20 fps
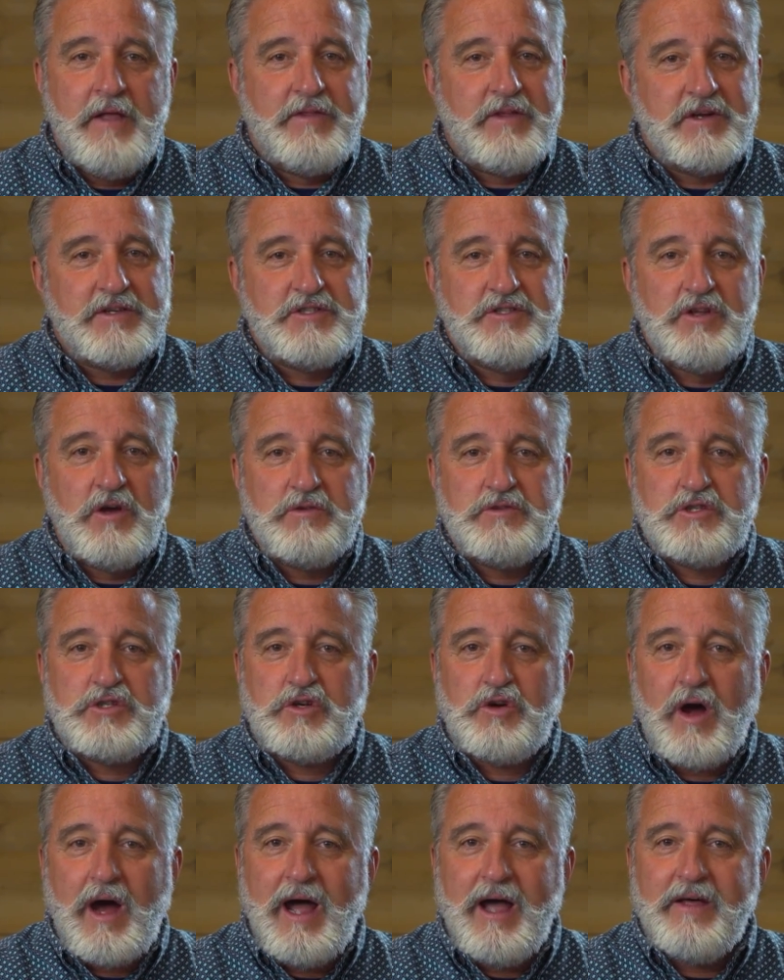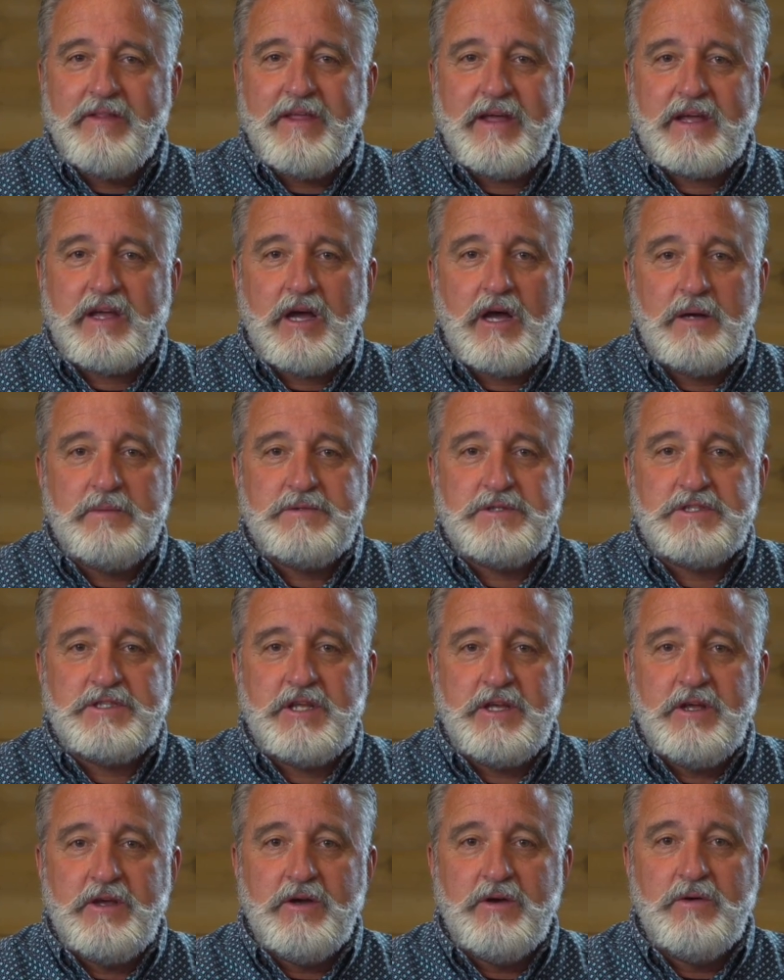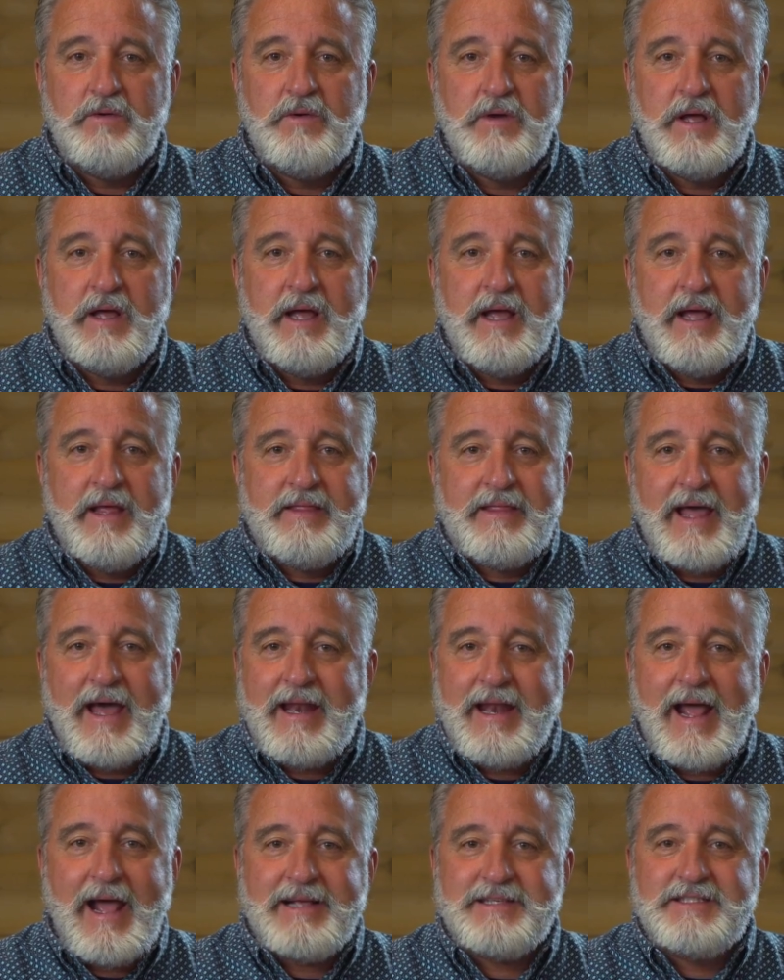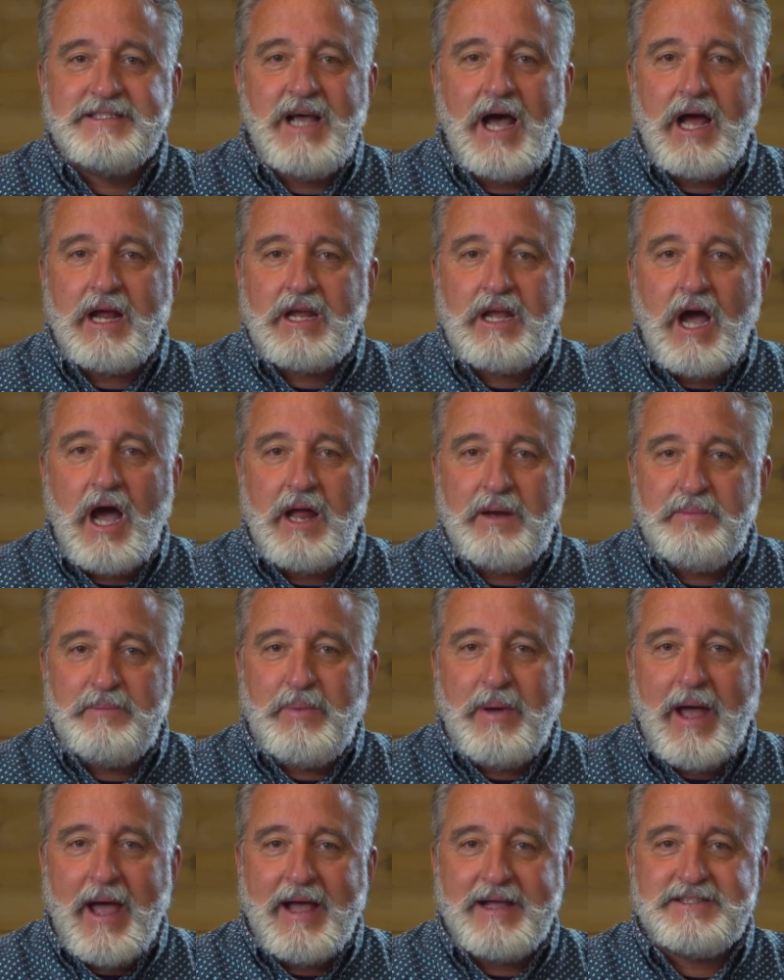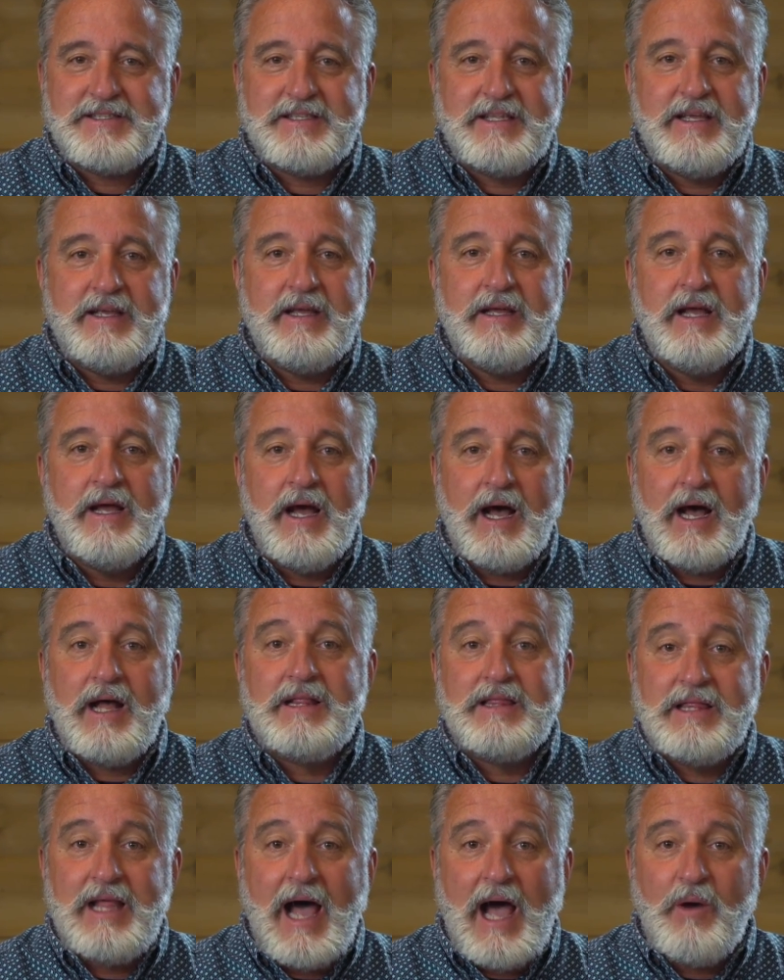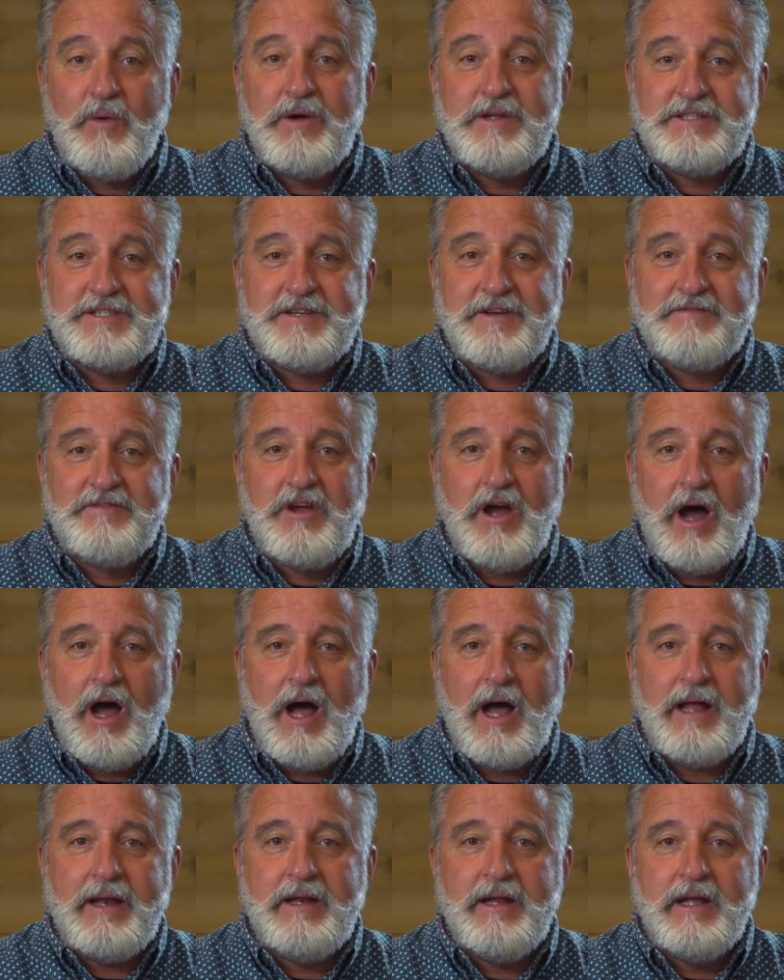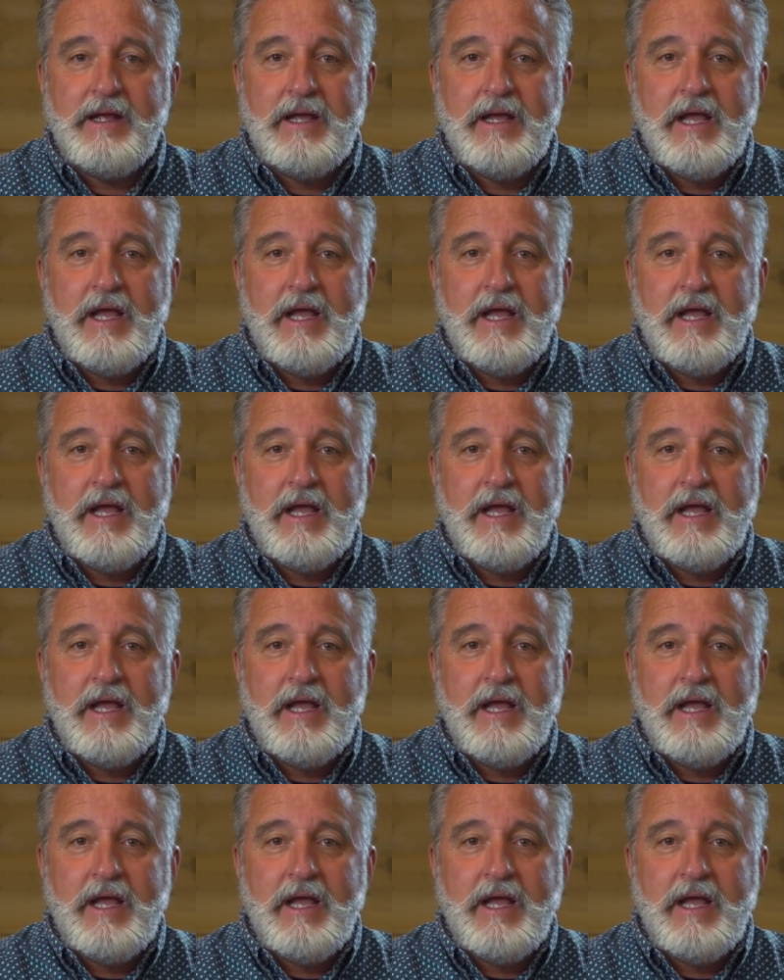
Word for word: There's no trial that comes to you that has not gotten past the allowance of God.